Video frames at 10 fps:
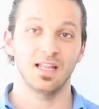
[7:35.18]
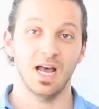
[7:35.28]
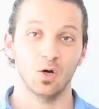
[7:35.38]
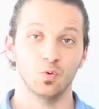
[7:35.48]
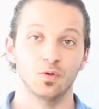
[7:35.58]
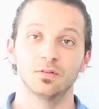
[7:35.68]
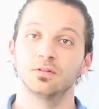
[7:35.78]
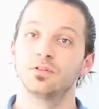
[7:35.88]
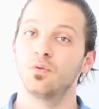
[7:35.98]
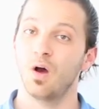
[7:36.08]
Now,
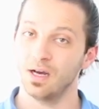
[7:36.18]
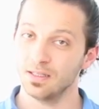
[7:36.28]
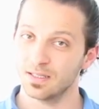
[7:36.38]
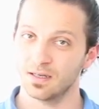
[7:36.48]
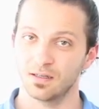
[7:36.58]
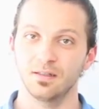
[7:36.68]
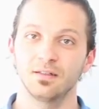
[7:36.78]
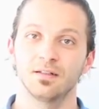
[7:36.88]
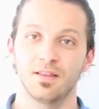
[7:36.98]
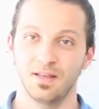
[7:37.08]
to
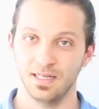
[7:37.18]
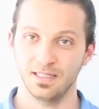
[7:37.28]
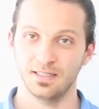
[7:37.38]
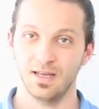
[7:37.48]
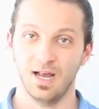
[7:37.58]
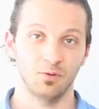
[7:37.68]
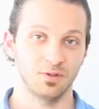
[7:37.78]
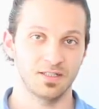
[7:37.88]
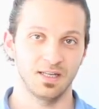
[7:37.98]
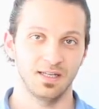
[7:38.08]
answer this, I
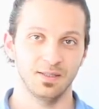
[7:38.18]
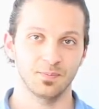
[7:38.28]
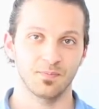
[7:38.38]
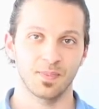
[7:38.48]
would say